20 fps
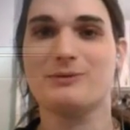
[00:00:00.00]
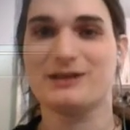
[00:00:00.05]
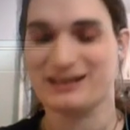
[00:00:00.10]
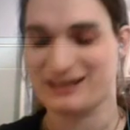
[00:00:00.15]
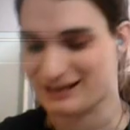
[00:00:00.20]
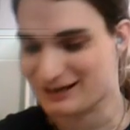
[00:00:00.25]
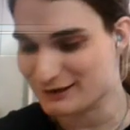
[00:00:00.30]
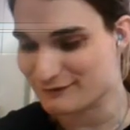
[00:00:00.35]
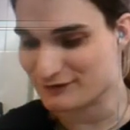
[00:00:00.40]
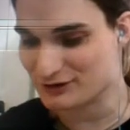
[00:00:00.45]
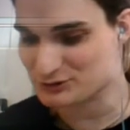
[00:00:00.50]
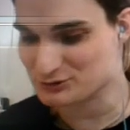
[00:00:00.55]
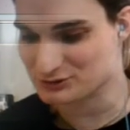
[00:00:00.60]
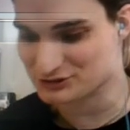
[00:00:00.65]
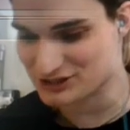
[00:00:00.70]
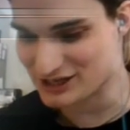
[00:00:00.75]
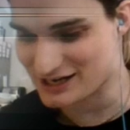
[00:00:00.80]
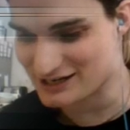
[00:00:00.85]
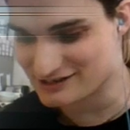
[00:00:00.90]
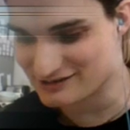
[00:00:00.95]
individual
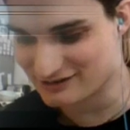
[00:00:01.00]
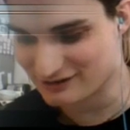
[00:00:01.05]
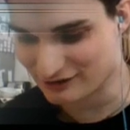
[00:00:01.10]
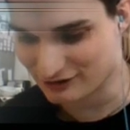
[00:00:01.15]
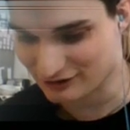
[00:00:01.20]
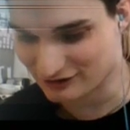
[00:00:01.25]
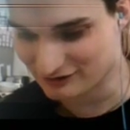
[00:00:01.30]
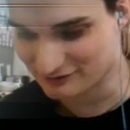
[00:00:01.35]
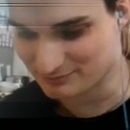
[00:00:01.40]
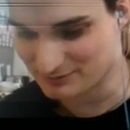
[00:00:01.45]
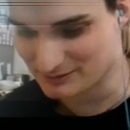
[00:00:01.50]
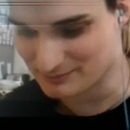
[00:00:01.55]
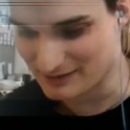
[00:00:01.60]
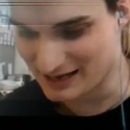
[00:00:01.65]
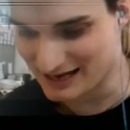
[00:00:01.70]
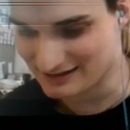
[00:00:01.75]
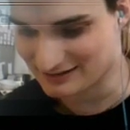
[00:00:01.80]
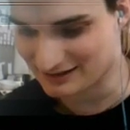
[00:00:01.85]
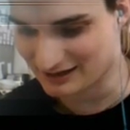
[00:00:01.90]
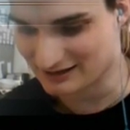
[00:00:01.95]
changes that could have been
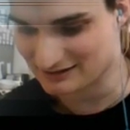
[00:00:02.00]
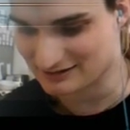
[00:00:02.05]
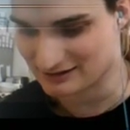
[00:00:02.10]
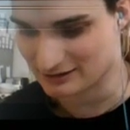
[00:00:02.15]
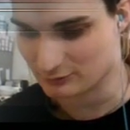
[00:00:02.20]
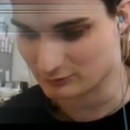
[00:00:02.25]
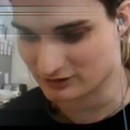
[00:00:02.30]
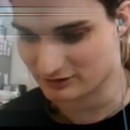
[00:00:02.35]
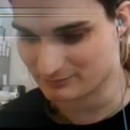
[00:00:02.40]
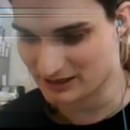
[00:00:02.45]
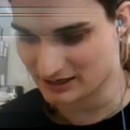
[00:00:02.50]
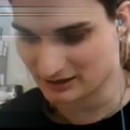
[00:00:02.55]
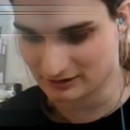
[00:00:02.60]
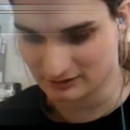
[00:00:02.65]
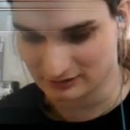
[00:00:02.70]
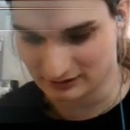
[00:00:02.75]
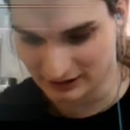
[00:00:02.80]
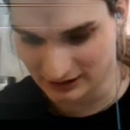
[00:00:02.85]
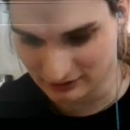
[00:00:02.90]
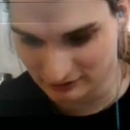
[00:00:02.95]
made that I think would have made it
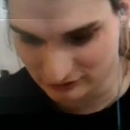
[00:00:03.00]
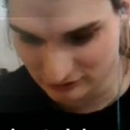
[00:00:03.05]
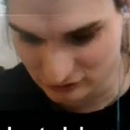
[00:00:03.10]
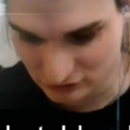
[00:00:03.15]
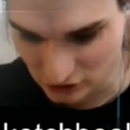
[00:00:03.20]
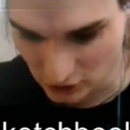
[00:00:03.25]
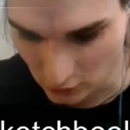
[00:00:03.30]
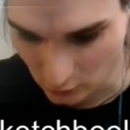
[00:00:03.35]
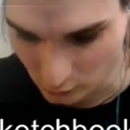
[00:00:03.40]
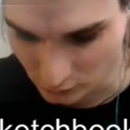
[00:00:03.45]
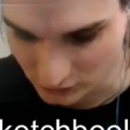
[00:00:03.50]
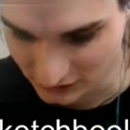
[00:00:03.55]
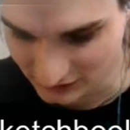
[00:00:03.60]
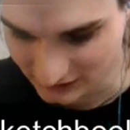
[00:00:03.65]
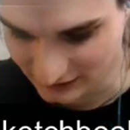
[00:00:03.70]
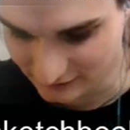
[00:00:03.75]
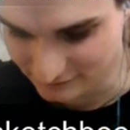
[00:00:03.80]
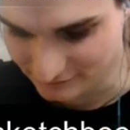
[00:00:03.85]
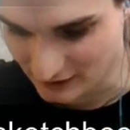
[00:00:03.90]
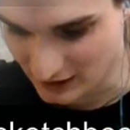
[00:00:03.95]
like
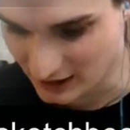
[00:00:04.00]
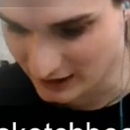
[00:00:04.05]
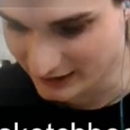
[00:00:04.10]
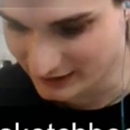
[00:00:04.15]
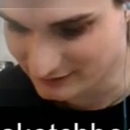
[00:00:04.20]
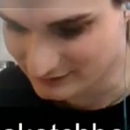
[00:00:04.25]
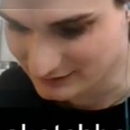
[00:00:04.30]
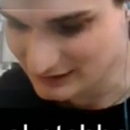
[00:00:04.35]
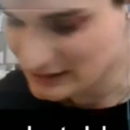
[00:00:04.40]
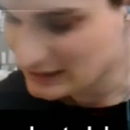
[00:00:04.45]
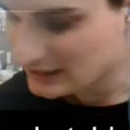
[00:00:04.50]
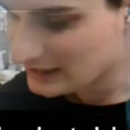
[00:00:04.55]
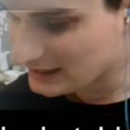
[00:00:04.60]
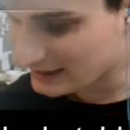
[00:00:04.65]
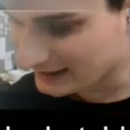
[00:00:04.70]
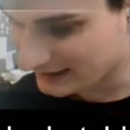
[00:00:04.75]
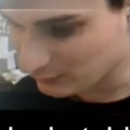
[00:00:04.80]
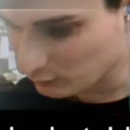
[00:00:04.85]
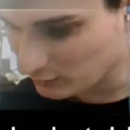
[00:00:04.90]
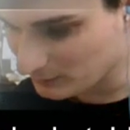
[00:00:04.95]
totally fine.
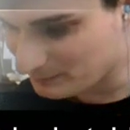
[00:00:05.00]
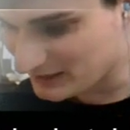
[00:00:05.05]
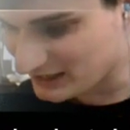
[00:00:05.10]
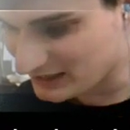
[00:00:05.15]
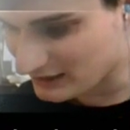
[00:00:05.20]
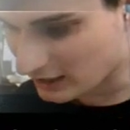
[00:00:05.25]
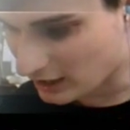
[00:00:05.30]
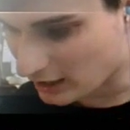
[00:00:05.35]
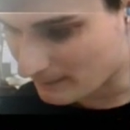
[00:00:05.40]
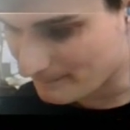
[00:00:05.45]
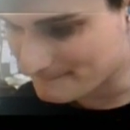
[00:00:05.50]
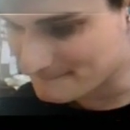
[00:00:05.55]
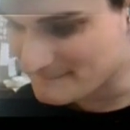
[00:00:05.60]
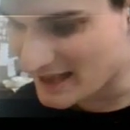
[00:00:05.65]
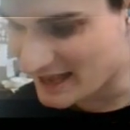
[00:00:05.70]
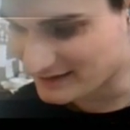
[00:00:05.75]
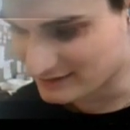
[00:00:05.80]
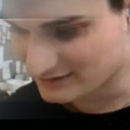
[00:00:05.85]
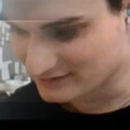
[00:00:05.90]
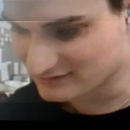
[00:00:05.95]
Like it would be a
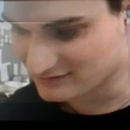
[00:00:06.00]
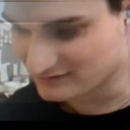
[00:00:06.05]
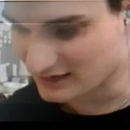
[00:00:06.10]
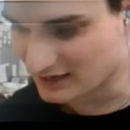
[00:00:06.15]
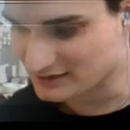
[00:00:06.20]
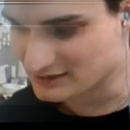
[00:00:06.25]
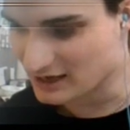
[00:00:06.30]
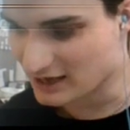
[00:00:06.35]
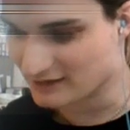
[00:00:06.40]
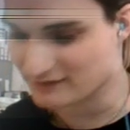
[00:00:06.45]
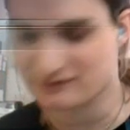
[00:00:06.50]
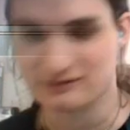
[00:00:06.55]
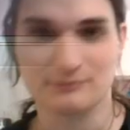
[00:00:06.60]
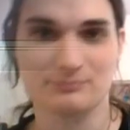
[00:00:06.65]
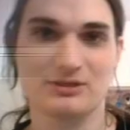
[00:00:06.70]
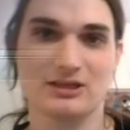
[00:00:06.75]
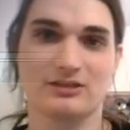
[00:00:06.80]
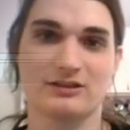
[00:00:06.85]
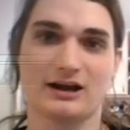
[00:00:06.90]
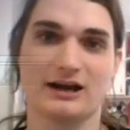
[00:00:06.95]
menace and not
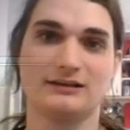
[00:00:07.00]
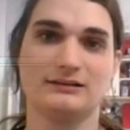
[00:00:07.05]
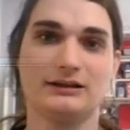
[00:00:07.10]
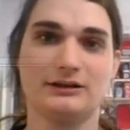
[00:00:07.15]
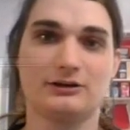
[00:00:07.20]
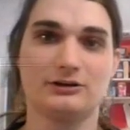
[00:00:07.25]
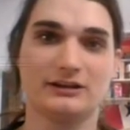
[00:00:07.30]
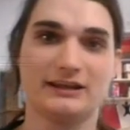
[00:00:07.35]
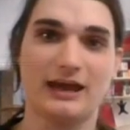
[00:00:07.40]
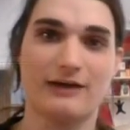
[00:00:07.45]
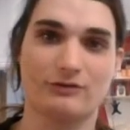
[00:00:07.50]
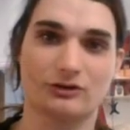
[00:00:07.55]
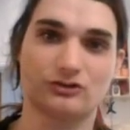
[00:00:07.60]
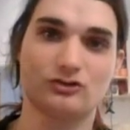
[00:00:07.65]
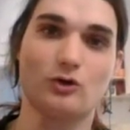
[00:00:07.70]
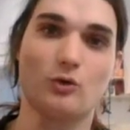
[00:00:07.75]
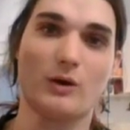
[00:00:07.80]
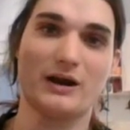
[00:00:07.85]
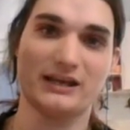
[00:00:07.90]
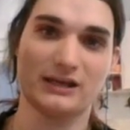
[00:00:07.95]
something that I literally have a
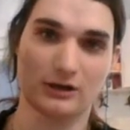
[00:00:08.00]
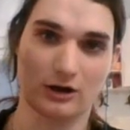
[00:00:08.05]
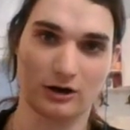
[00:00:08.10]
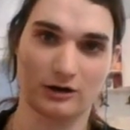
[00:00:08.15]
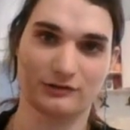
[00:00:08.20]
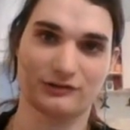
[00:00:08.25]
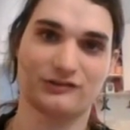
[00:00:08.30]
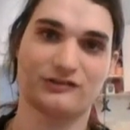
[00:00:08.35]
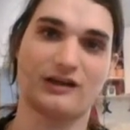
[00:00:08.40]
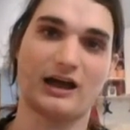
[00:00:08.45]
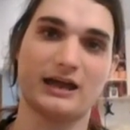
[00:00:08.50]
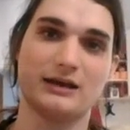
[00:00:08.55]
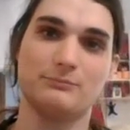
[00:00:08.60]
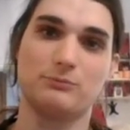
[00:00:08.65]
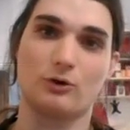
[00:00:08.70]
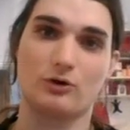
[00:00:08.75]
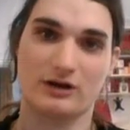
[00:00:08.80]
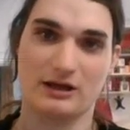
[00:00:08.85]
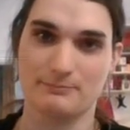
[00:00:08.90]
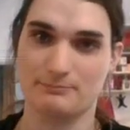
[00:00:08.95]
20 card
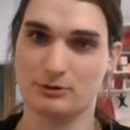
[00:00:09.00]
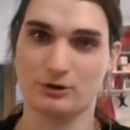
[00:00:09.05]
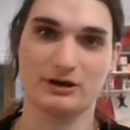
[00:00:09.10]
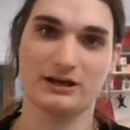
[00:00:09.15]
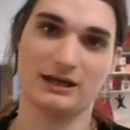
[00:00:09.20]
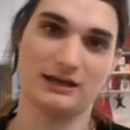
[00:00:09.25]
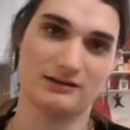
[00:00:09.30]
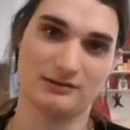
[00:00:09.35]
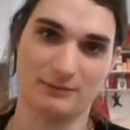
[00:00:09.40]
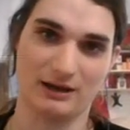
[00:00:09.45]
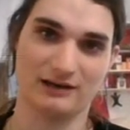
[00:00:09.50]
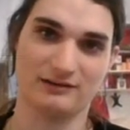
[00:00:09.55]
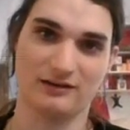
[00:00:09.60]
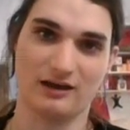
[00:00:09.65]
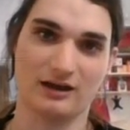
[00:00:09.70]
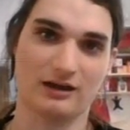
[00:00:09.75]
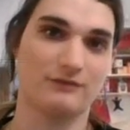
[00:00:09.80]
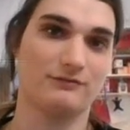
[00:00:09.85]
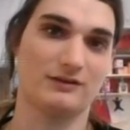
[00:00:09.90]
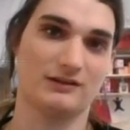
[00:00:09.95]
sideboard I'm putting into my
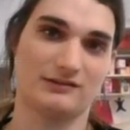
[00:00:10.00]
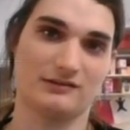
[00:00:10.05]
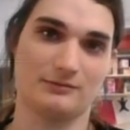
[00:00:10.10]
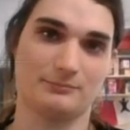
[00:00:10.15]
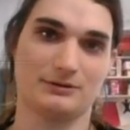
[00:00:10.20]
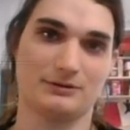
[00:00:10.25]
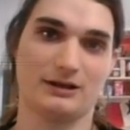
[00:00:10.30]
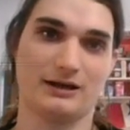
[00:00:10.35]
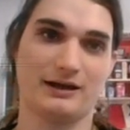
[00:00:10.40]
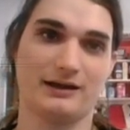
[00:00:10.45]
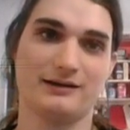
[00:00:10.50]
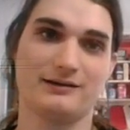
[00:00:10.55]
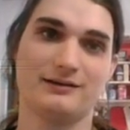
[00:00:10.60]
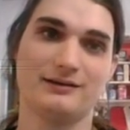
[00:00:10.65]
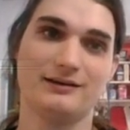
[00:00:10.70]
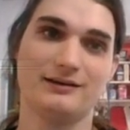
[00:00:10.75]
deck if it's in play.